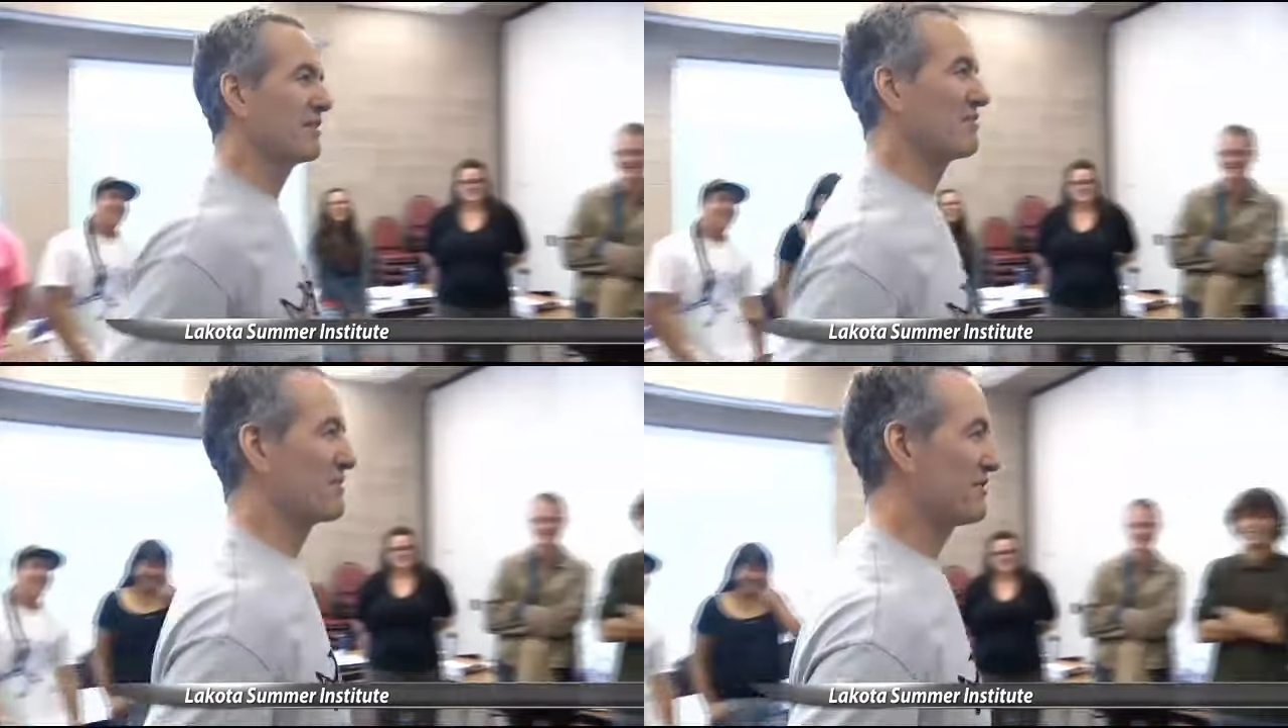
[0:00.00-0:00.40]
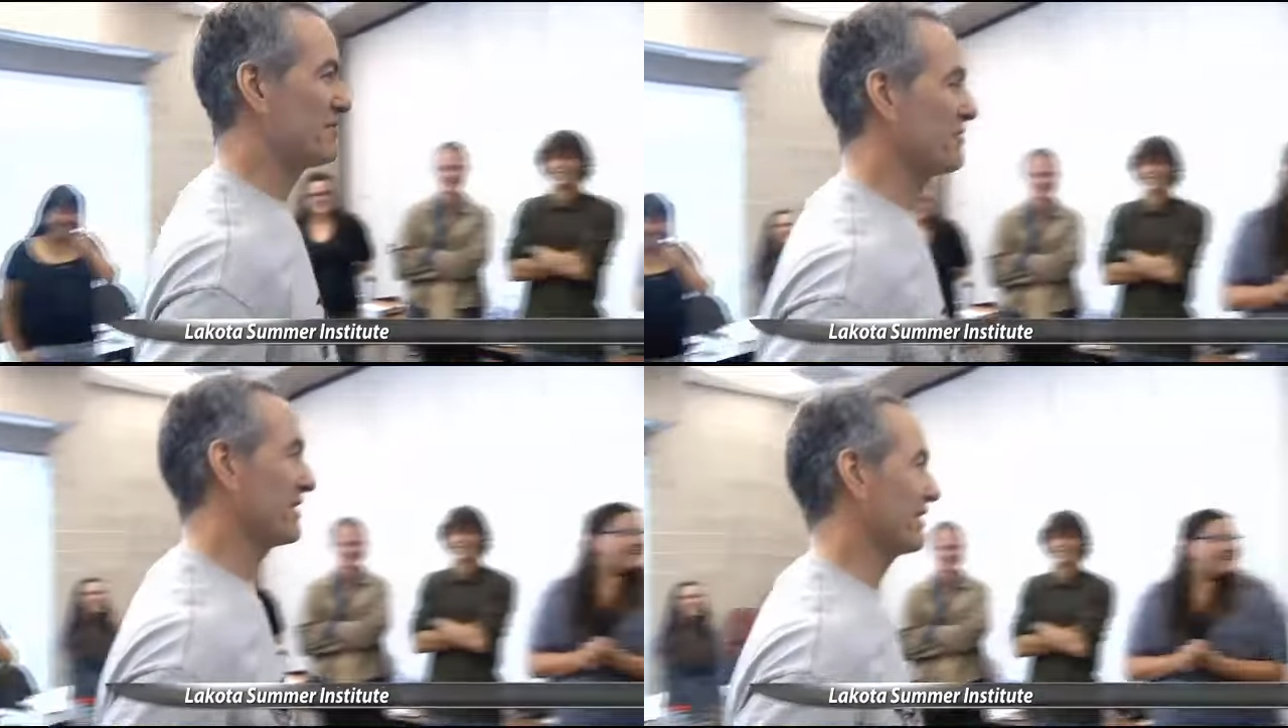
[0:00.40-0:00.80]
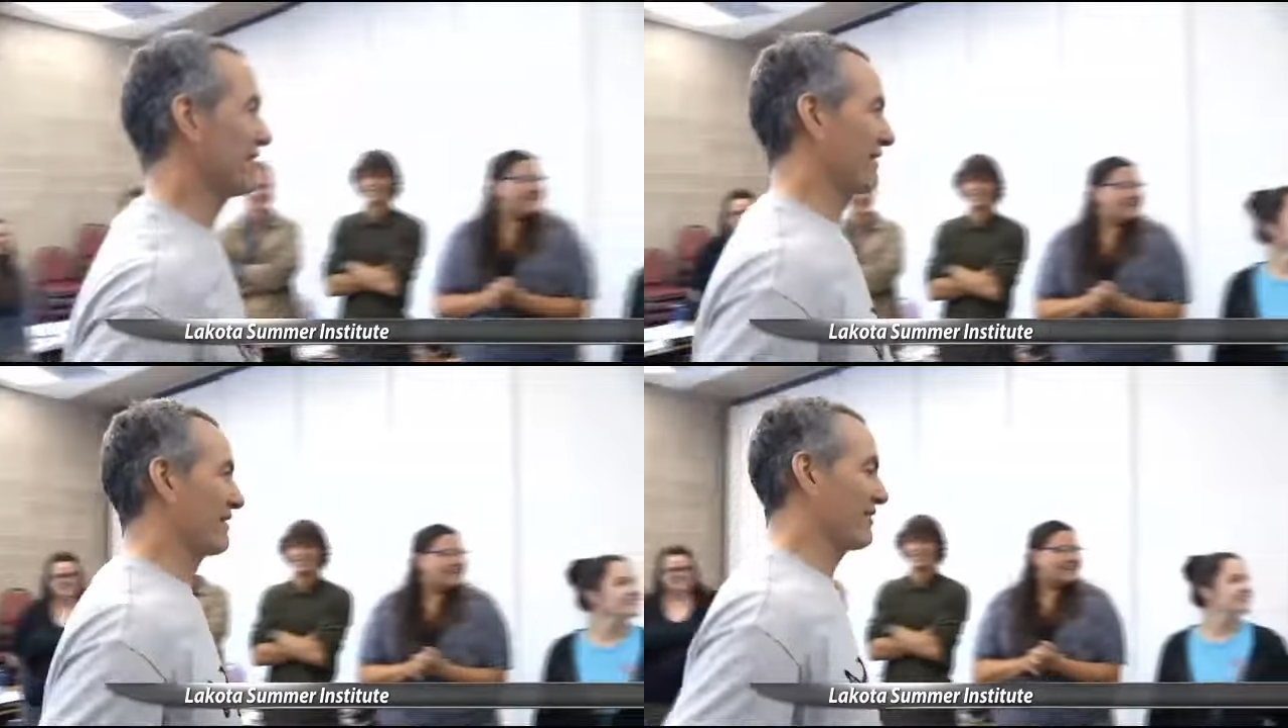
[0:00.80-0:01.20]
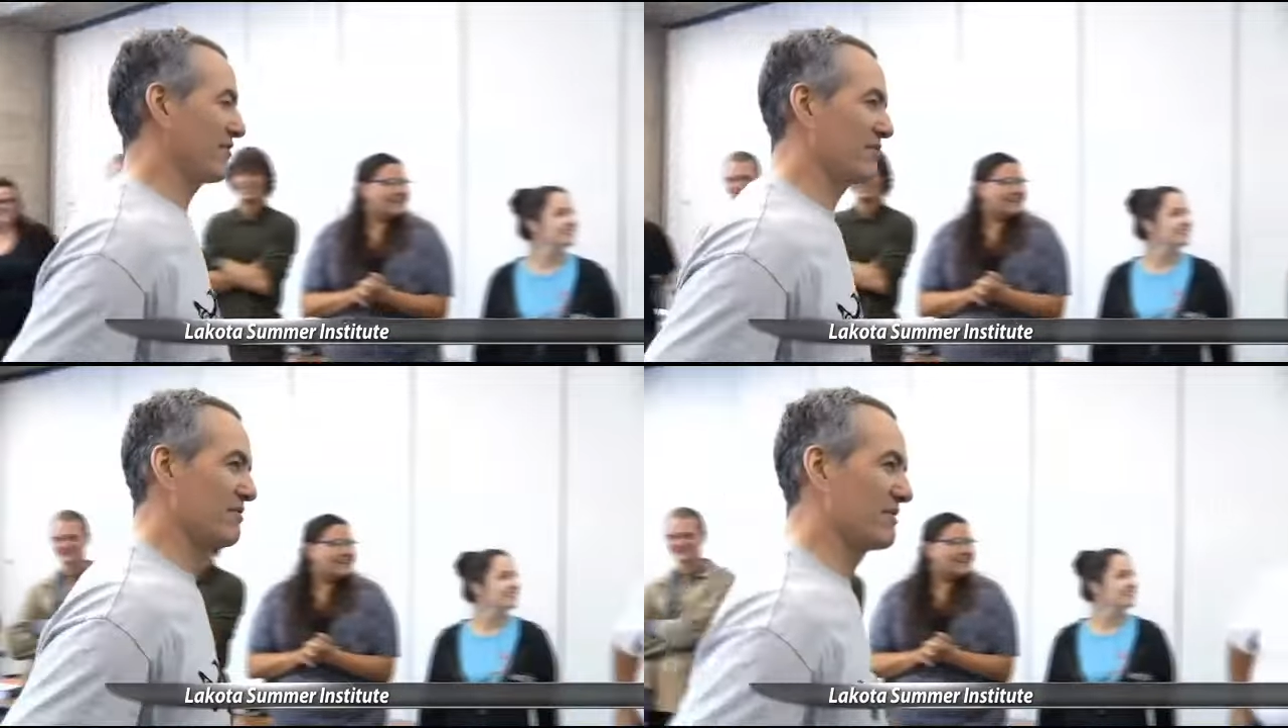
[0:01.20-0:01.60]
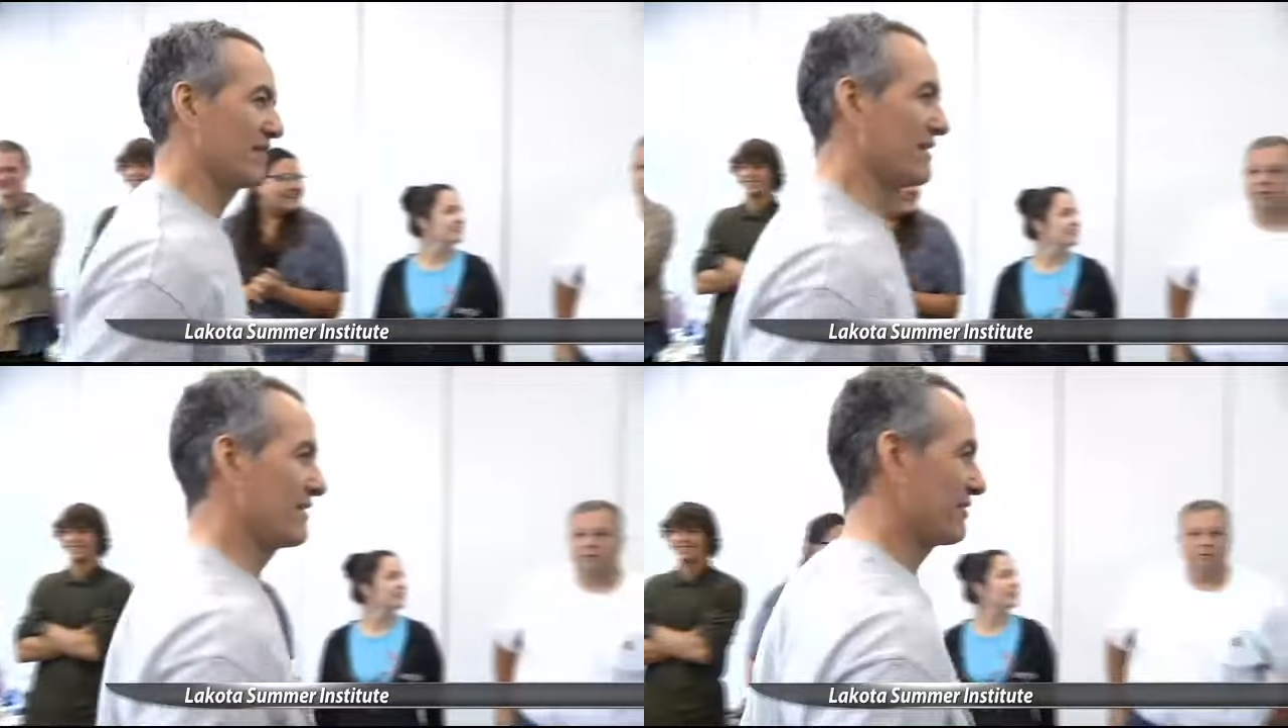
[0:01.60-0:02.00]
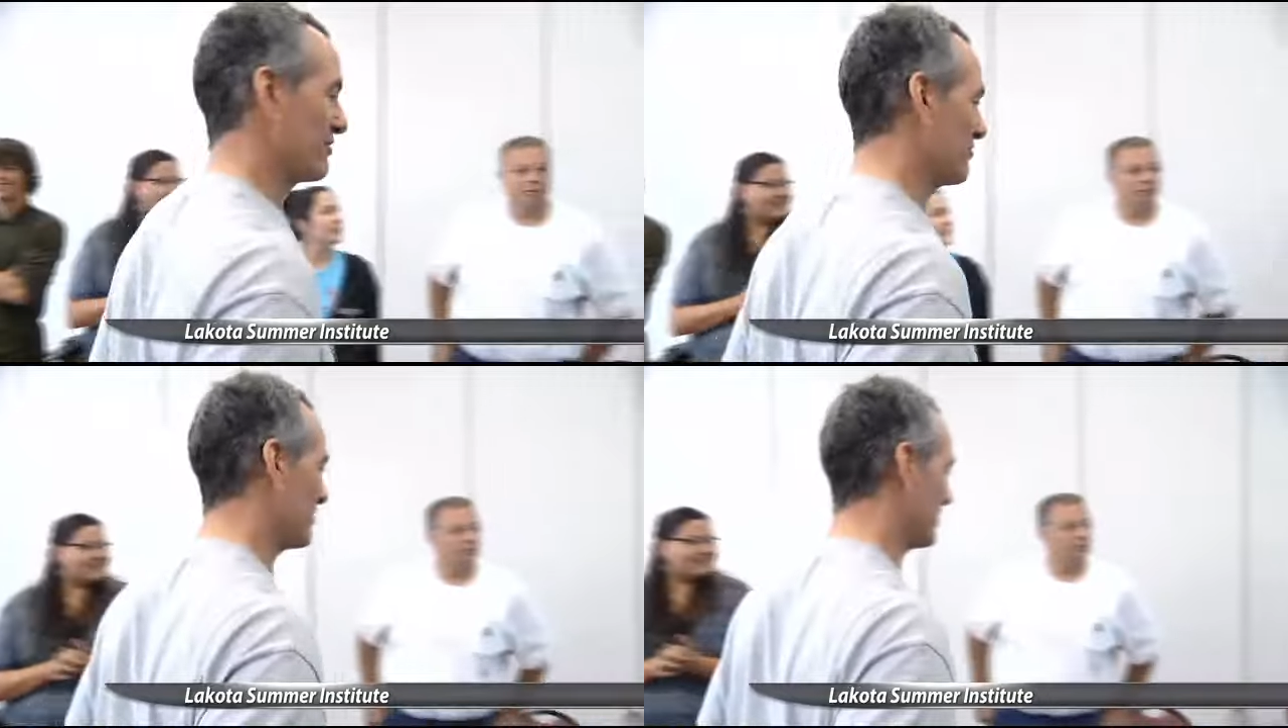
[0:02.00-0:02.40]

development event in the country, and it is drawing